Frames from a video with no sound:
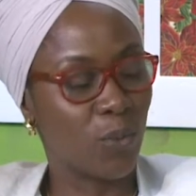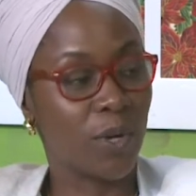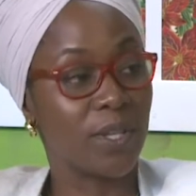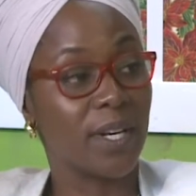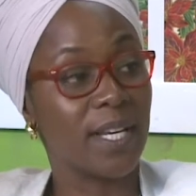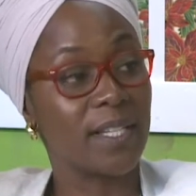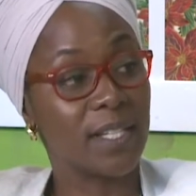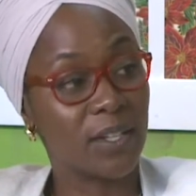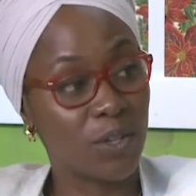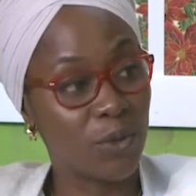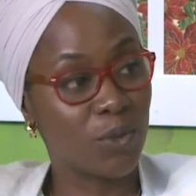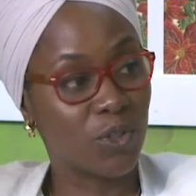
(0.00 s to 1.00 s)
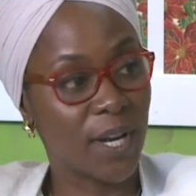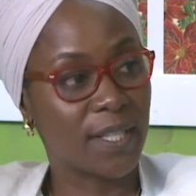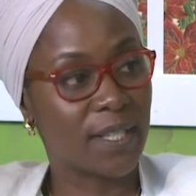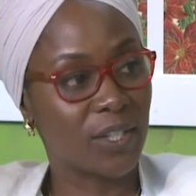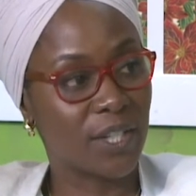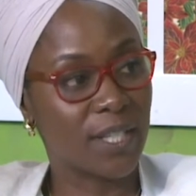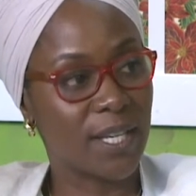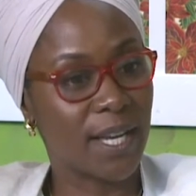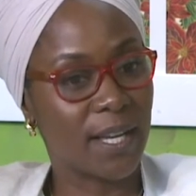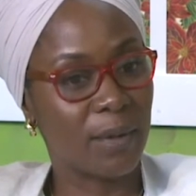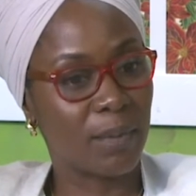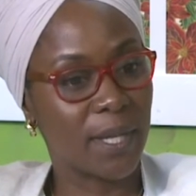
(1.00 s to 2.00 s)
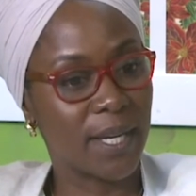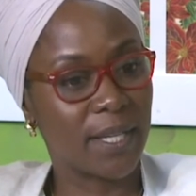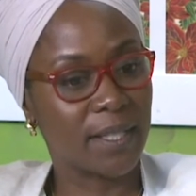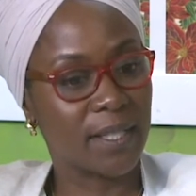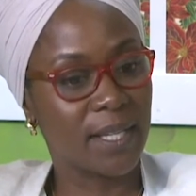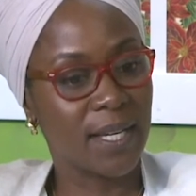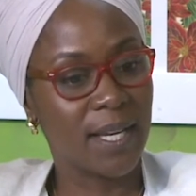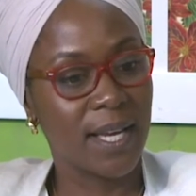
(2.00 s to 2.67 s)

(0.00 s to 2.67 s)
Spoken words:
where there is a new transition taking place,